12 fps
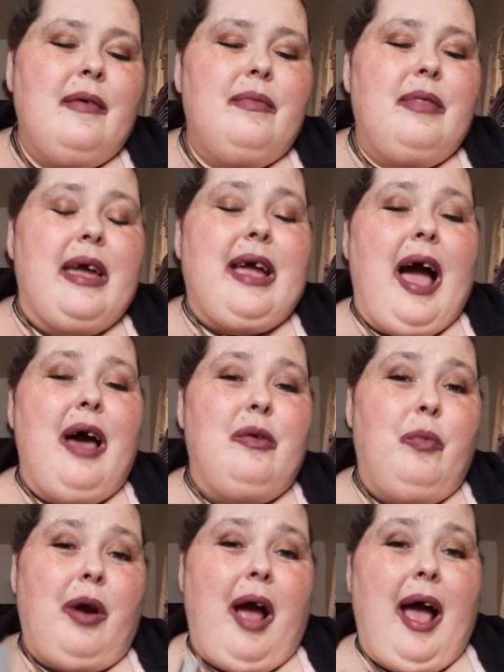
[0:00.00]
like
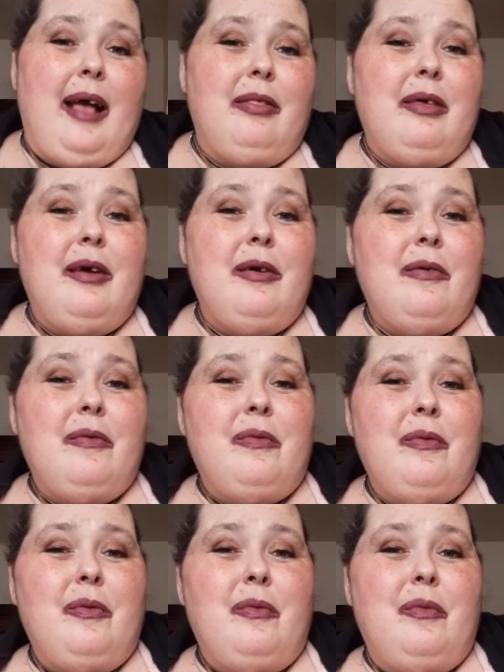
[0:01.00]
where I
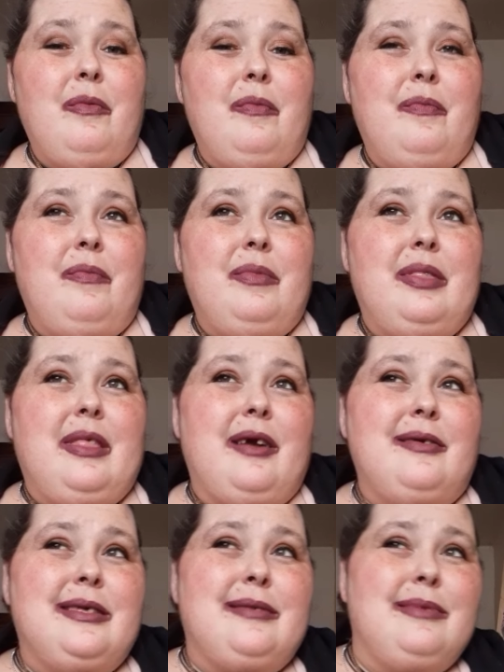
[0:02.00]
live,
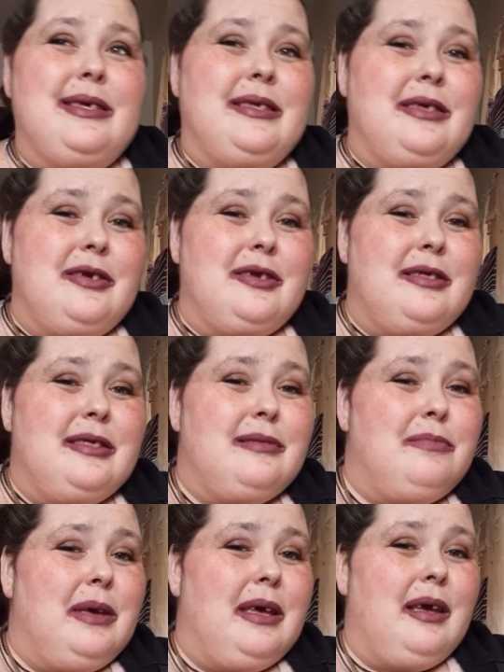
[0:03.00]
there's some
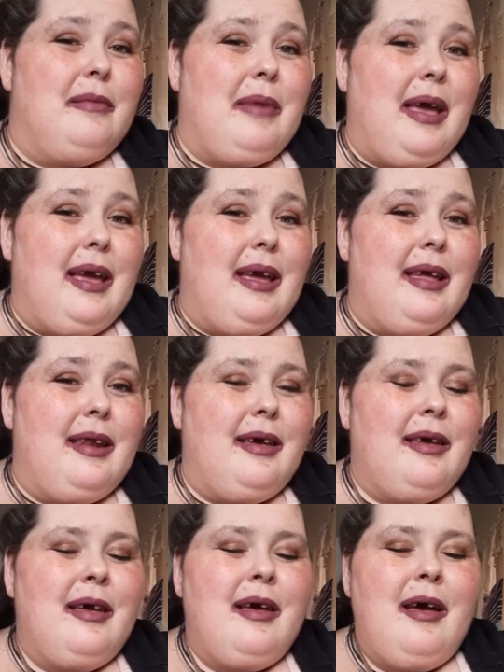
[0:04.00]
decisions being
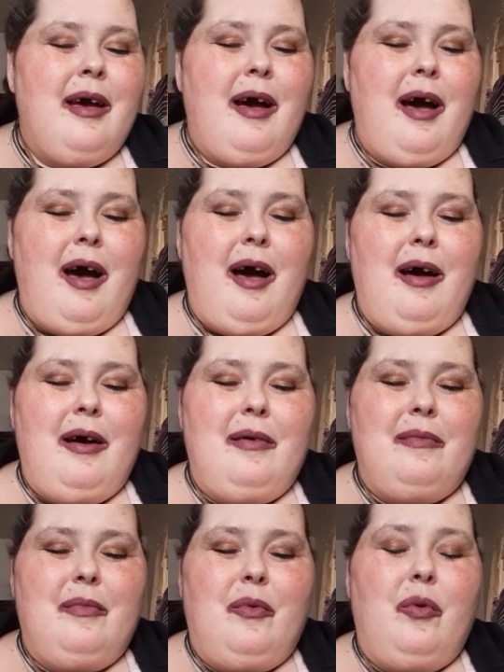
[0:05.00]
made
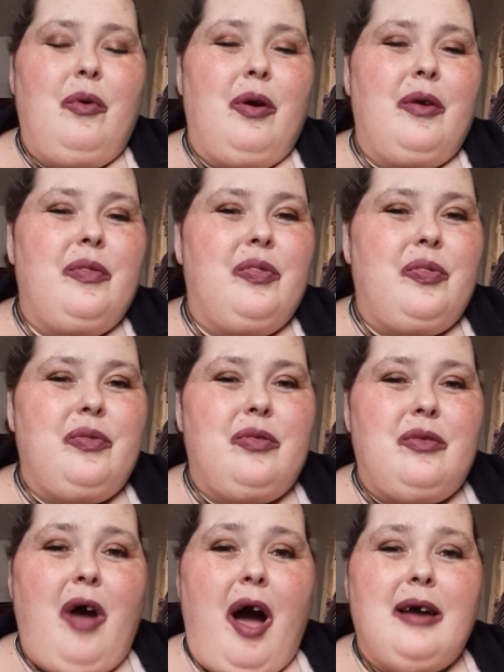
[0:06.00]
or
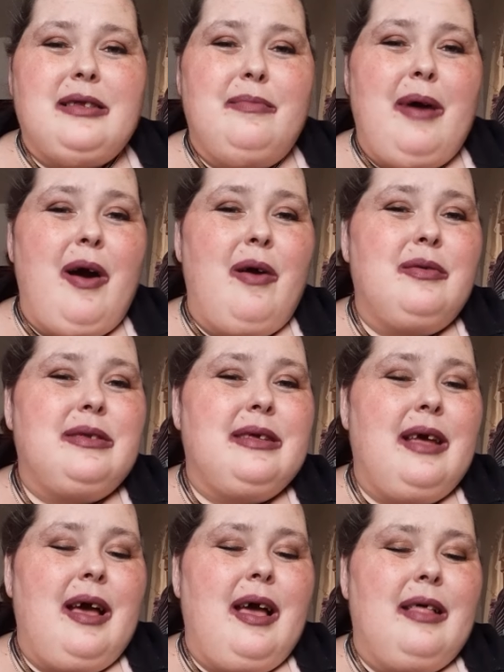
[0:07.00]
talked about.
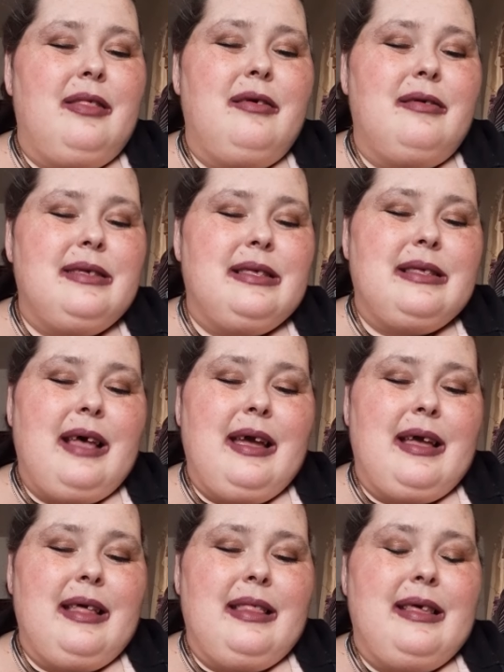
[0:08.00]
It looks
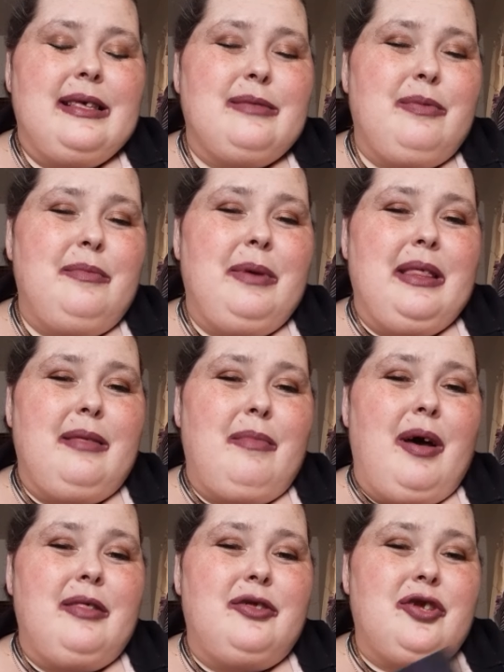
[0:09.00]
like this would be the
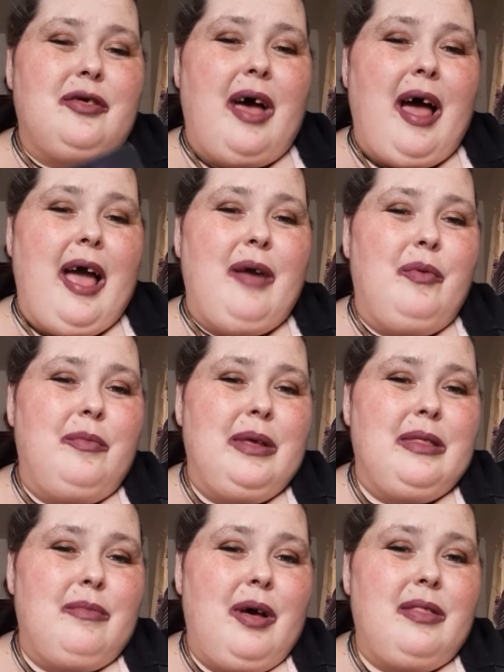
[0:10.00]
month, July would
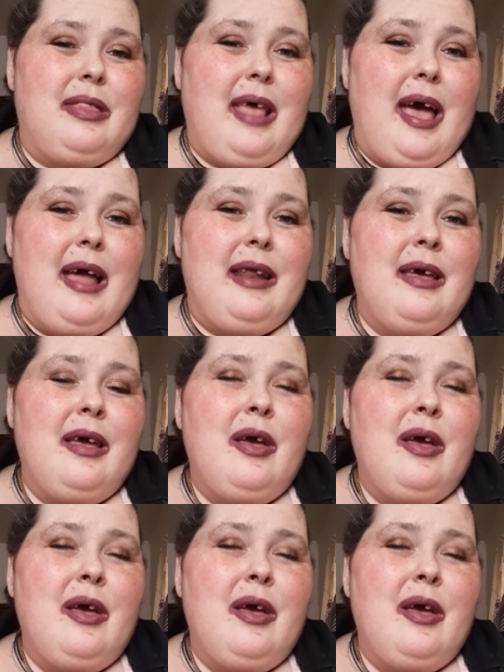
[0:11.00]
be the month that